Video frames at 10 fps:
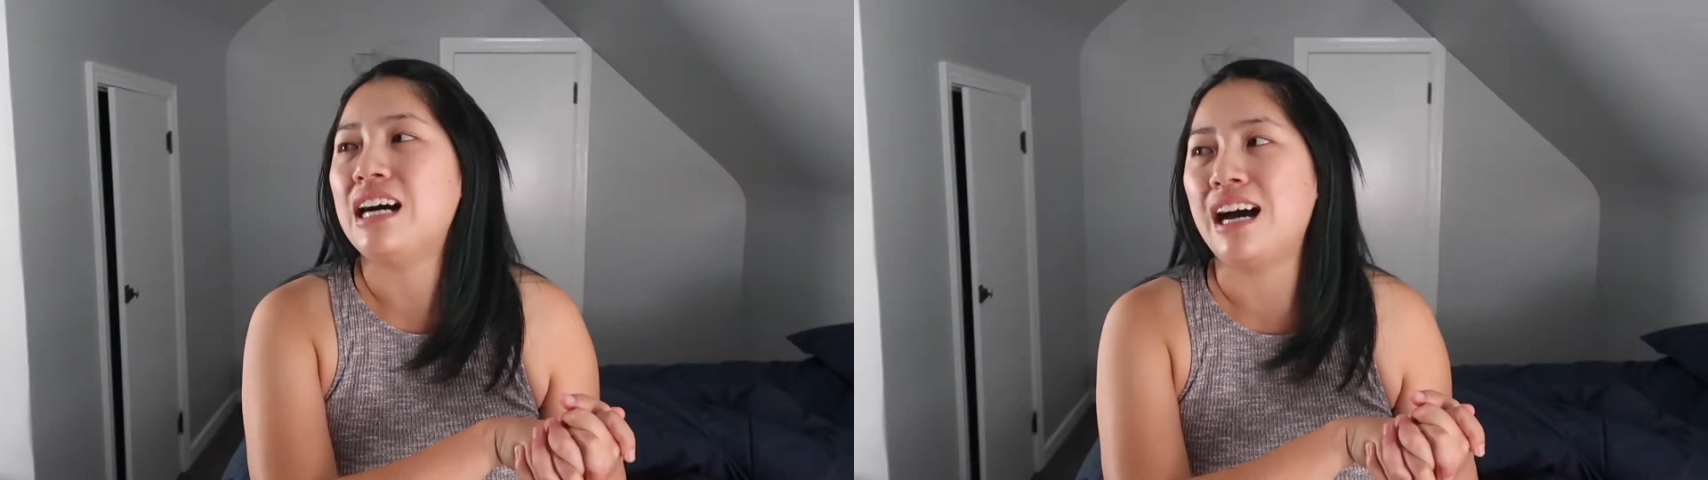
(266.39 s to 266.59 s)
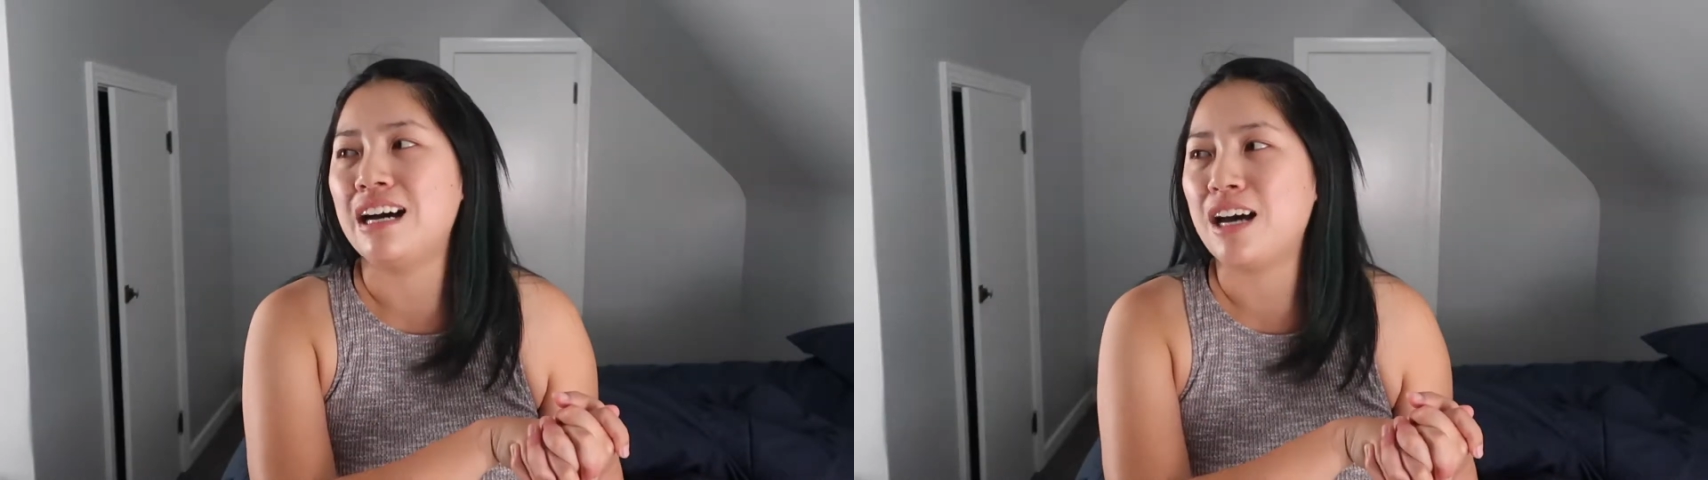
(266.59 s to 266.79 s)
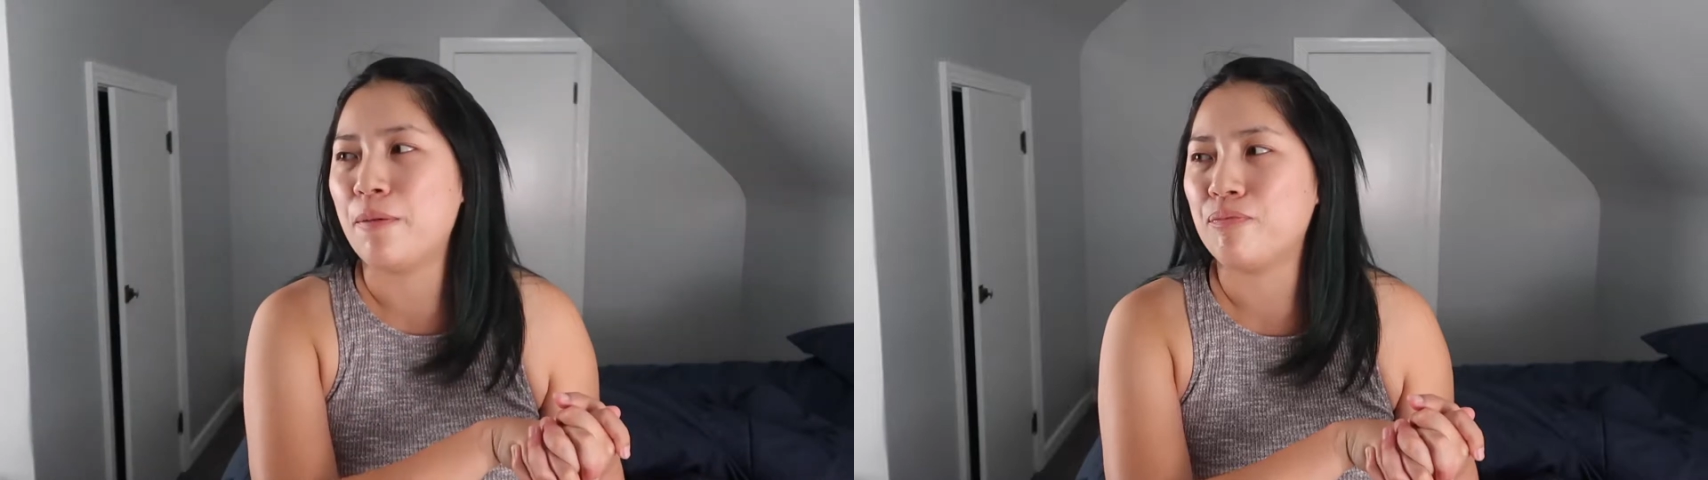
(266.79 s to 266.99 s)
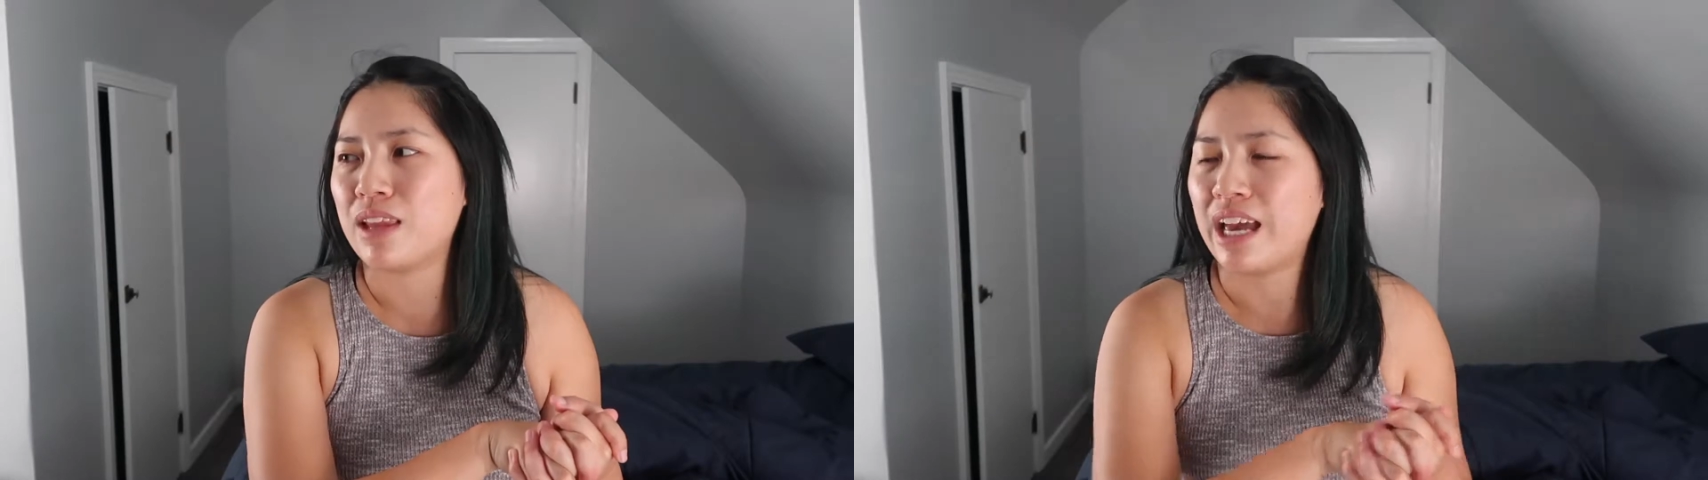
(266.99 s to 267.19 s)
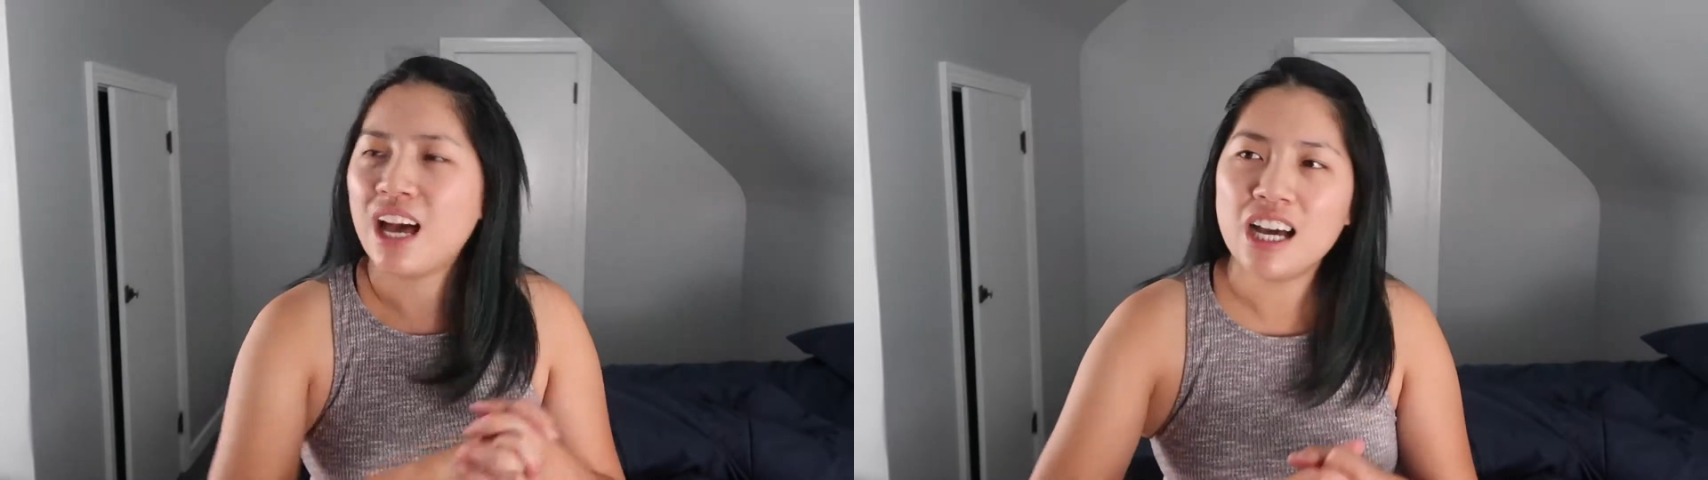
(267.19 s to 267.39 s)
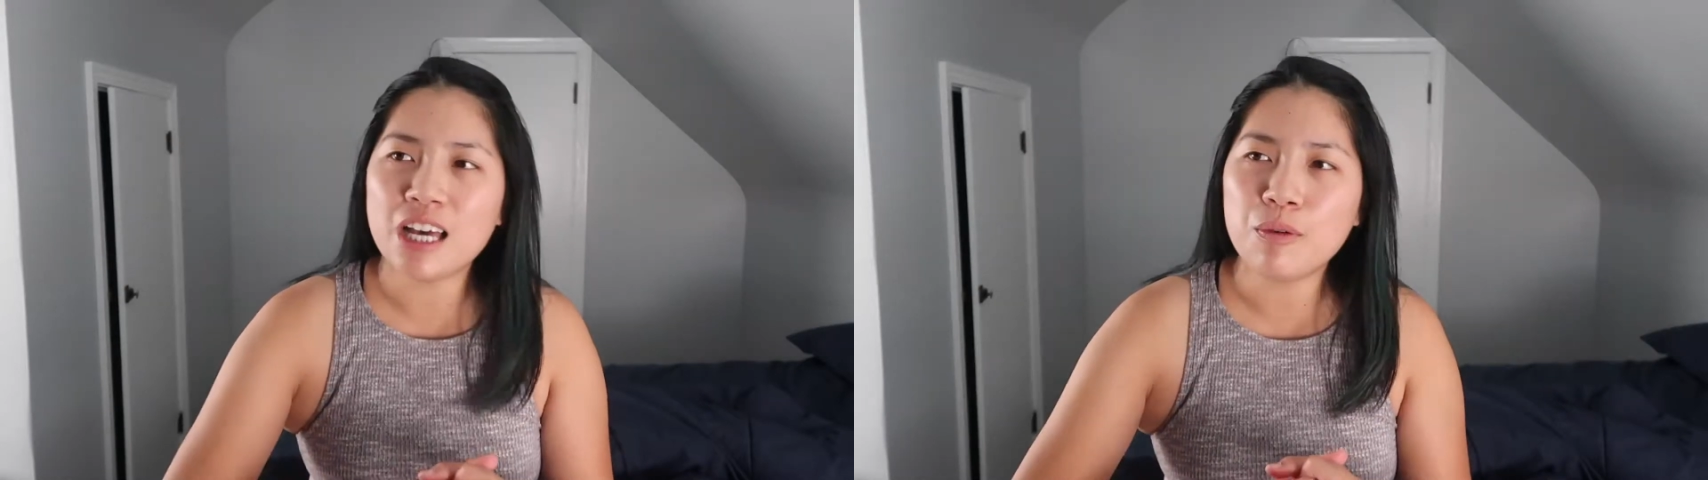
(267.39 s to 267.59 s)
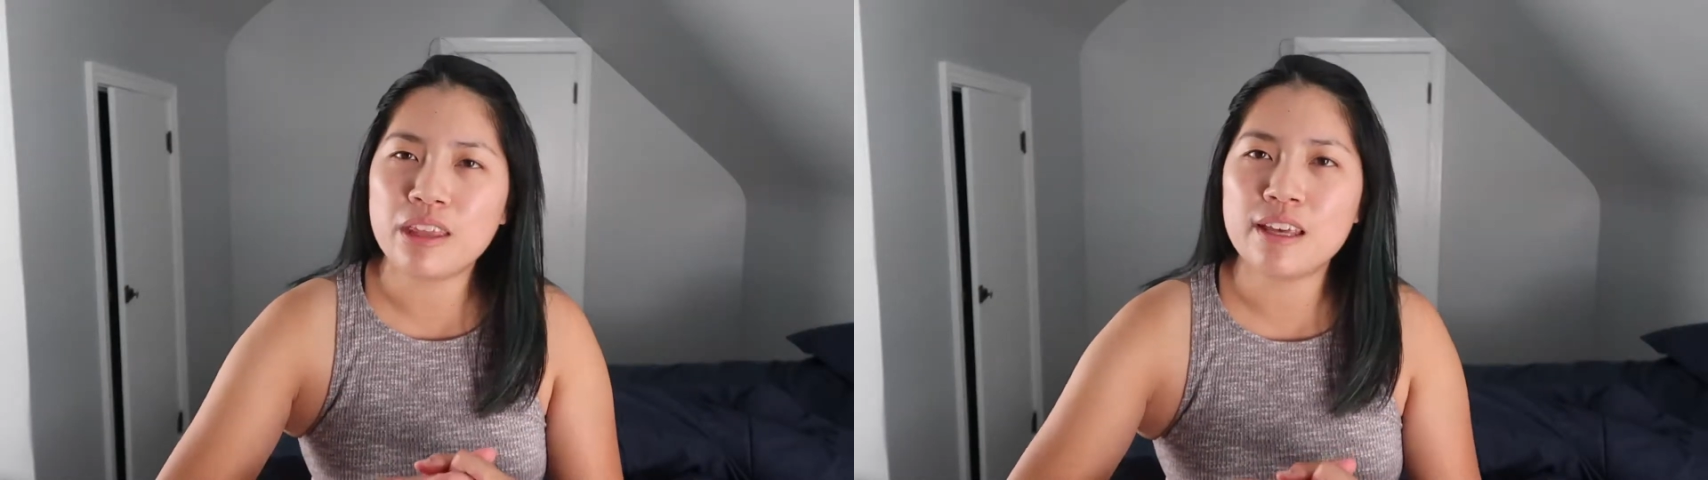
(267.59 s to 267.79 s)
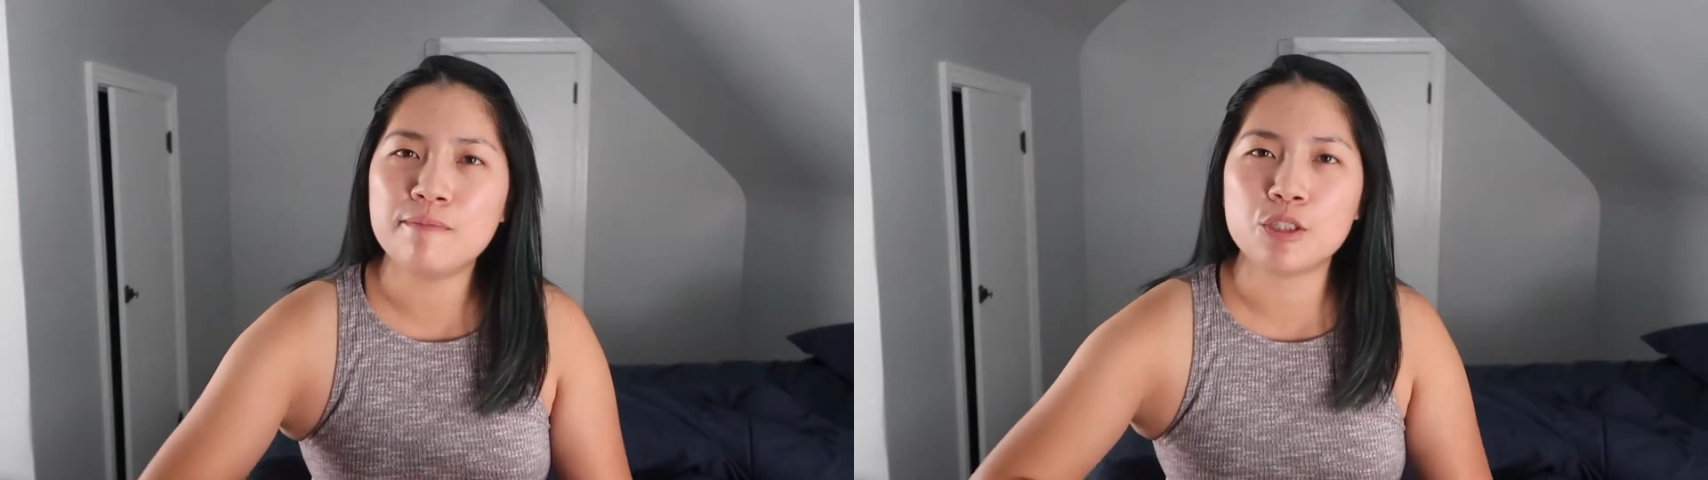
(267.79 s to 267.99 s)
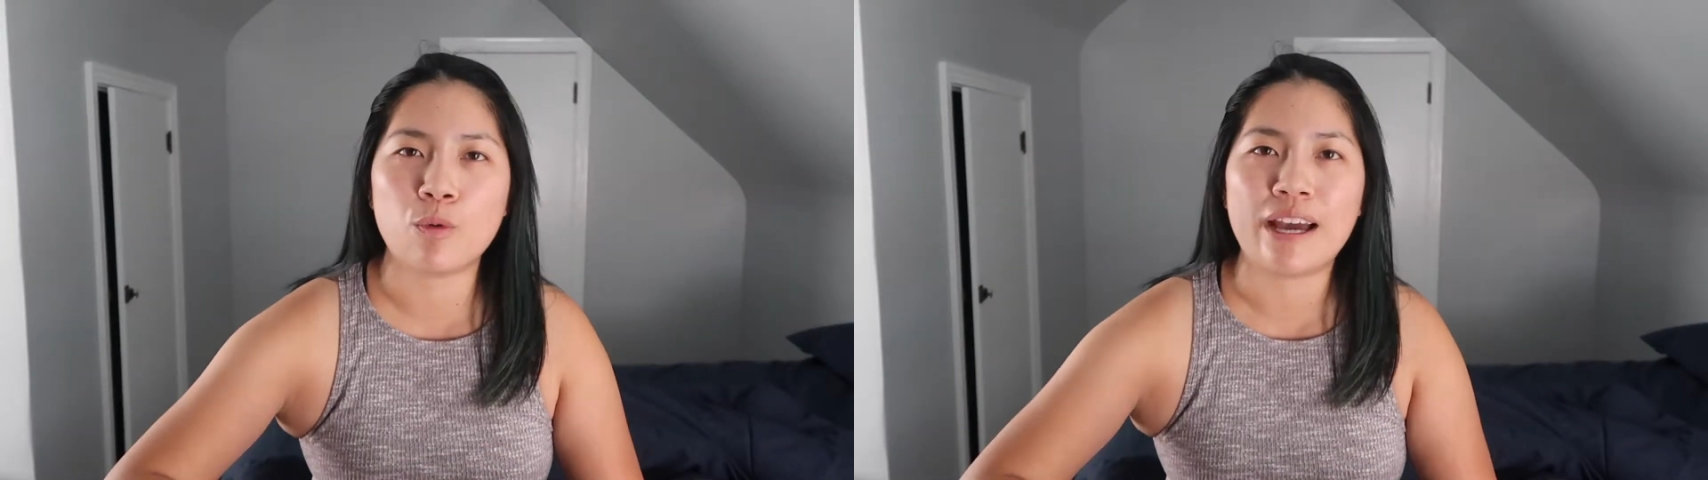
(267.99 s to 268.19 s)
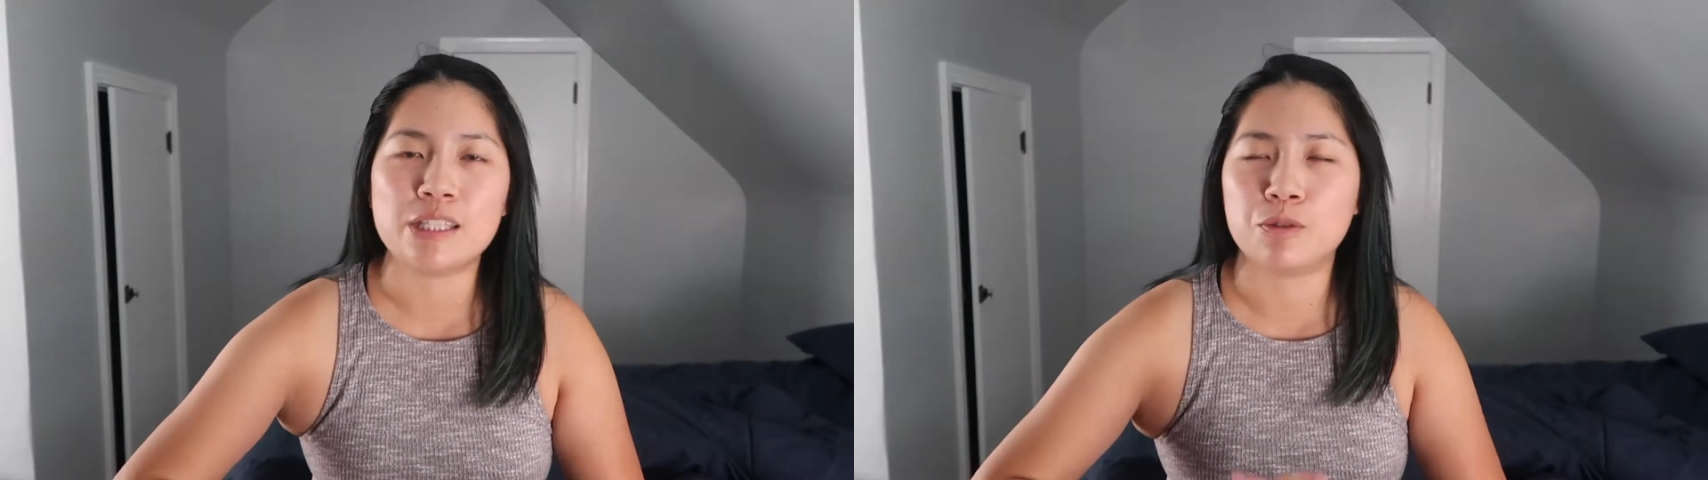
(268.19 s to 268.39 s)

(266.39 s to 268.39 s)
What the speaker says: I hung out with him twice,